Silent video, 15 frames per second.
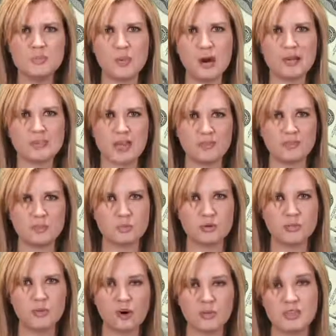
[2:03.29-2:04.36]
box office
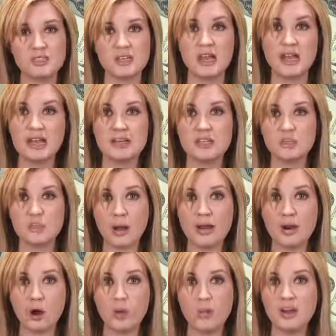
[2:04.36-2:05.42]
performance
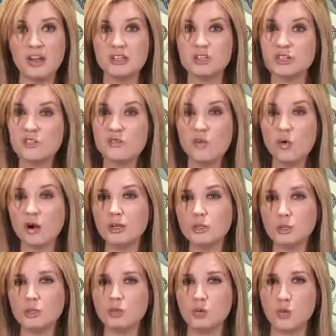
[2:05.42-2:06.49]
despite opening in just
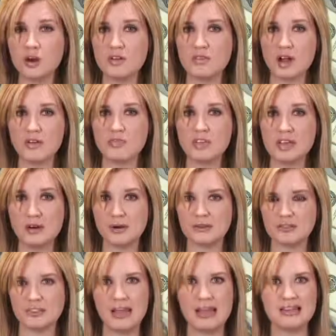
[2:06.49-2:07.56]
425
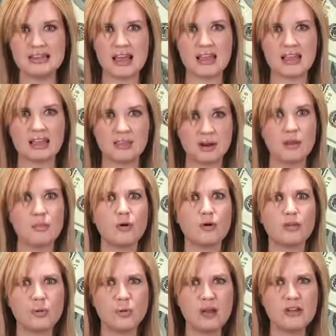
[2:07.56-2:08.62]
theaters, taking the number
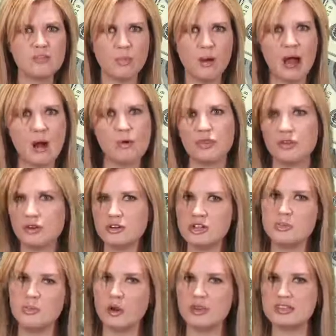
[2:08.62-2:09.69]
3 spot with
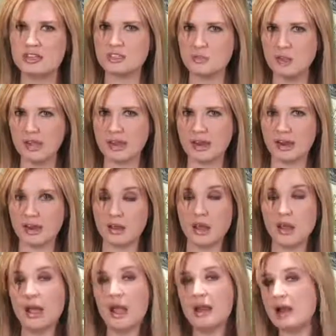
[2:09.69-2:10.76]
$13.6 million.
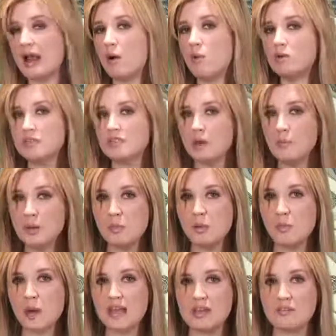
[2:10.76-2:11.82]
Now, while some
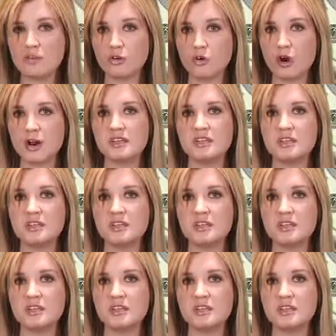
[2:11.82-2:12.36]
people might give the credit